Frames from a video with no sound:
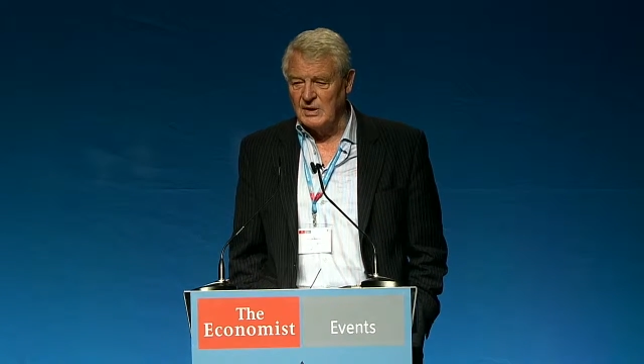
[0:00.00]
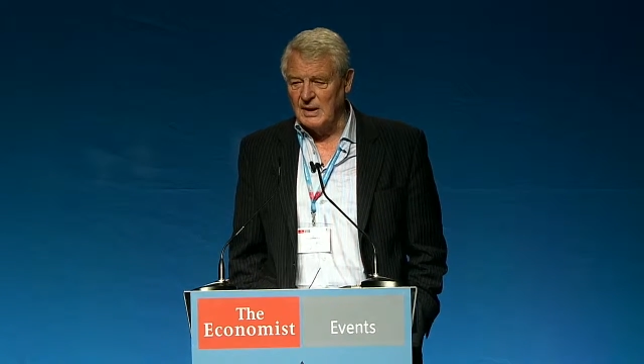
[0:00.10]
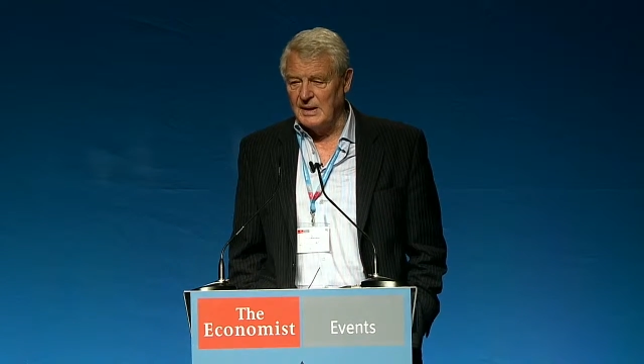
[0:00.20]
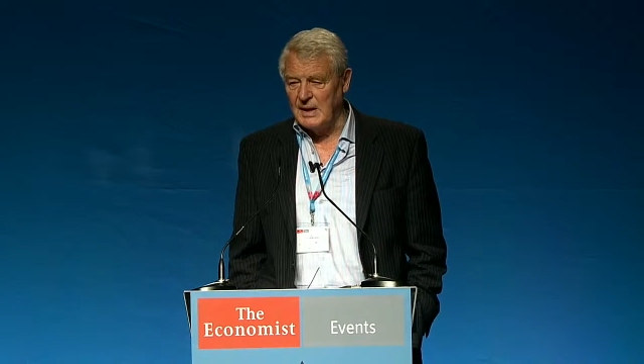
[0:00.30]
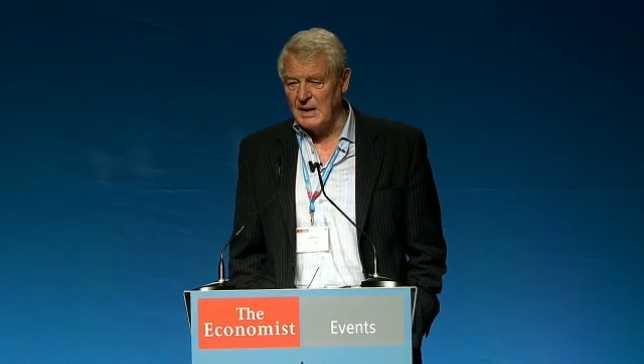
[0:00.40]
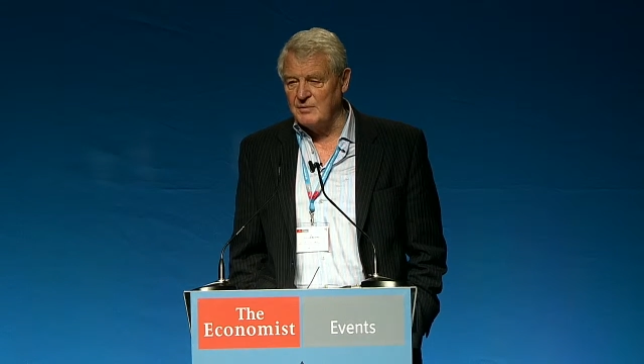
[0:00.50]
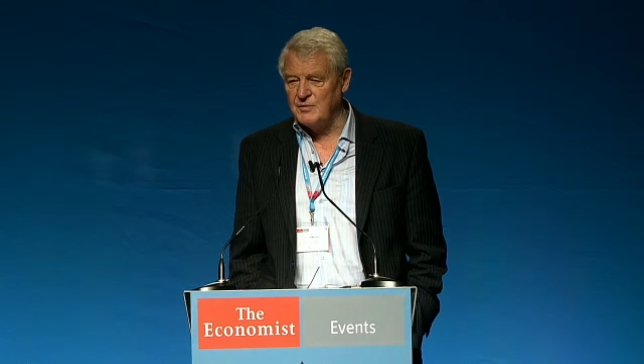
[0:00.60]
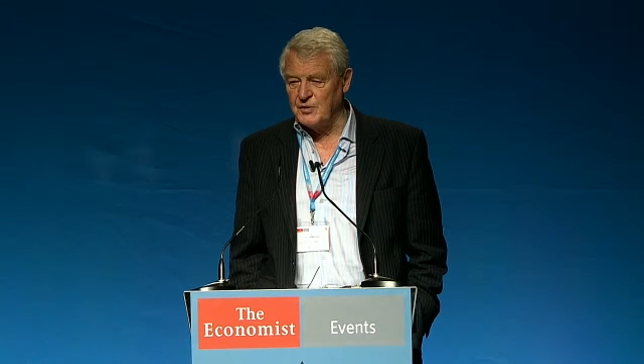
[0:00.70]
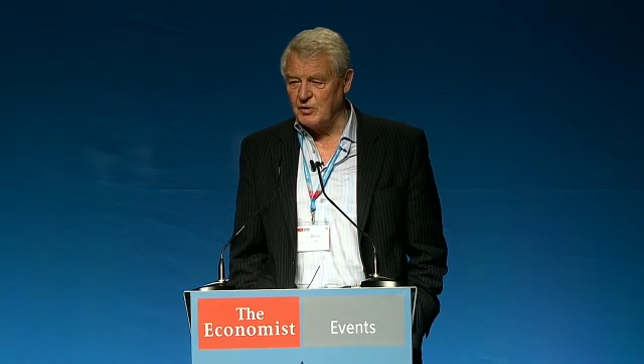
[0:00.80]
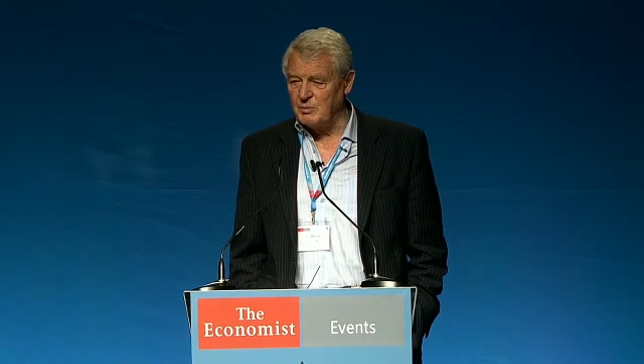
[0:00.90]
an aim
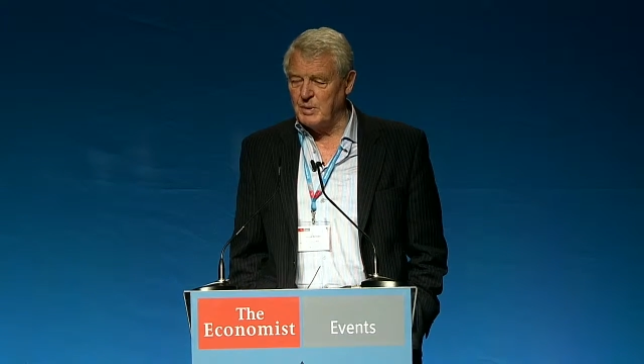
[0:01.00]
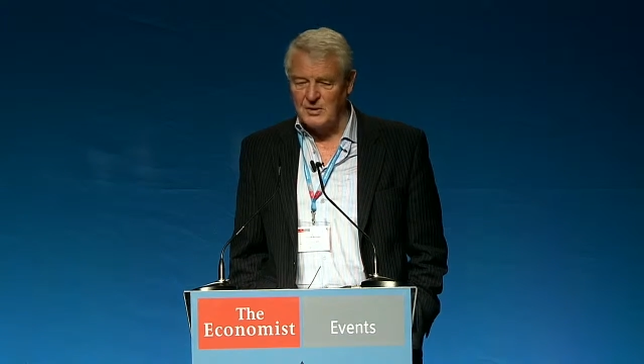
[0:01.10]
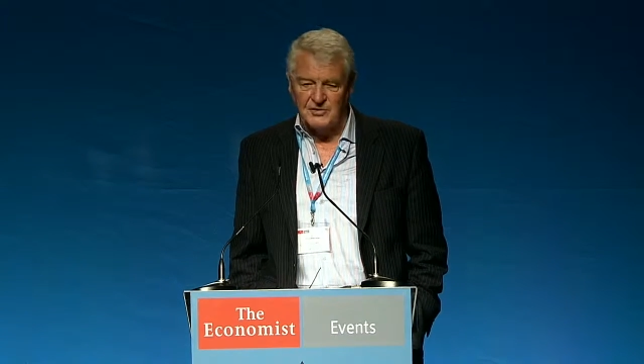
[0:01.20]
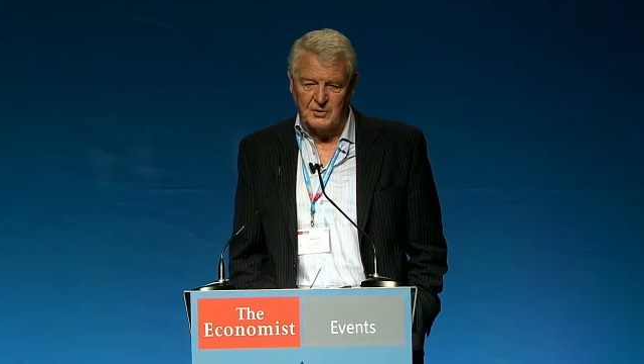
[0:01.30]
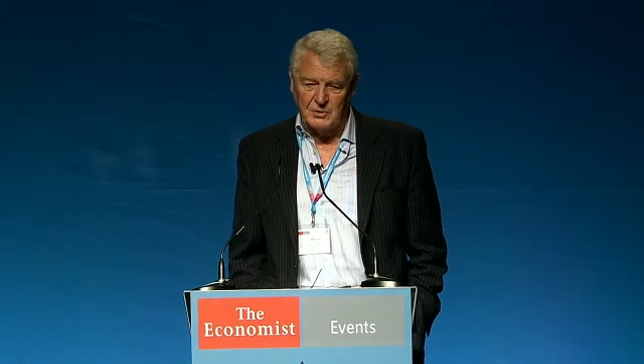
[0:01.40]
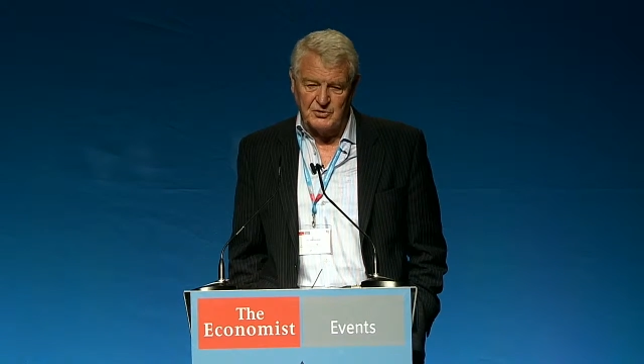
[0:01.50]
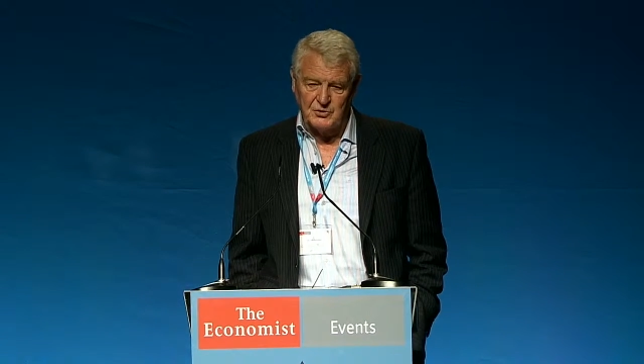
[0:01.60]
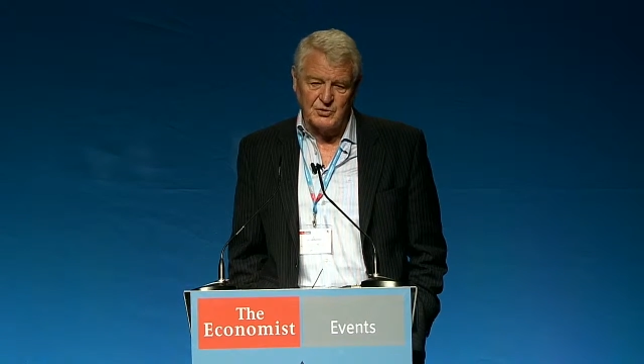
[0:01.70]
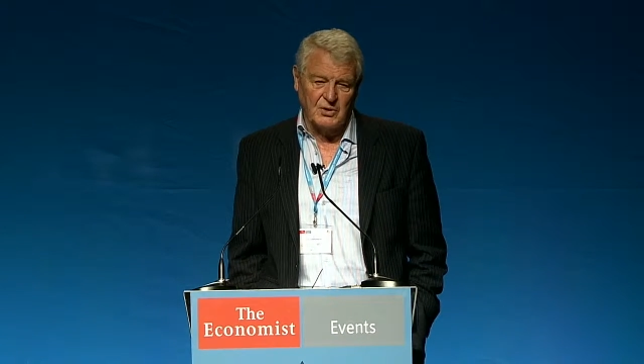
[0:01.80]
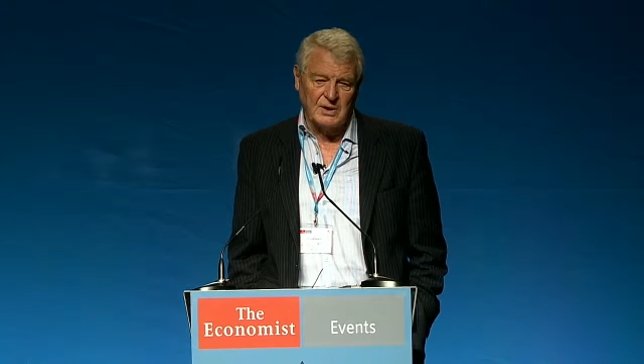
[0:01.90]
for your policy which you
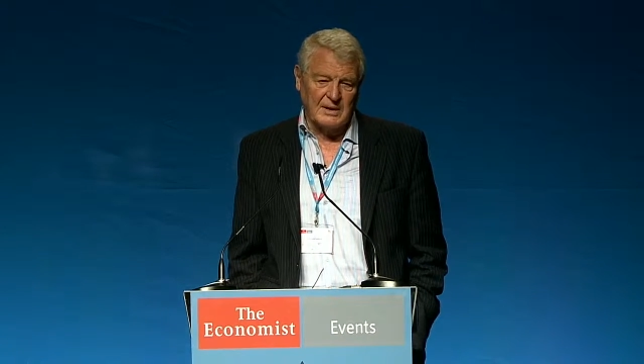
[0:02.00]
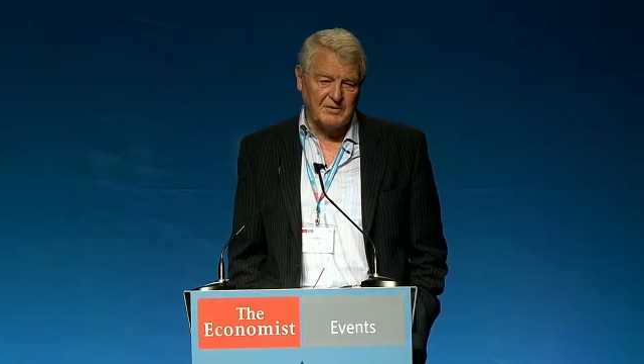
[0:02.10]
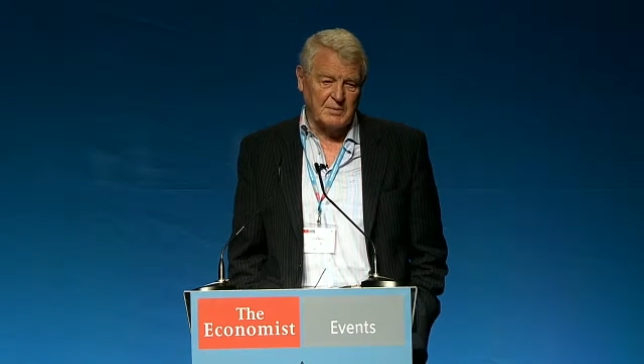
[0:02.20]
do not have the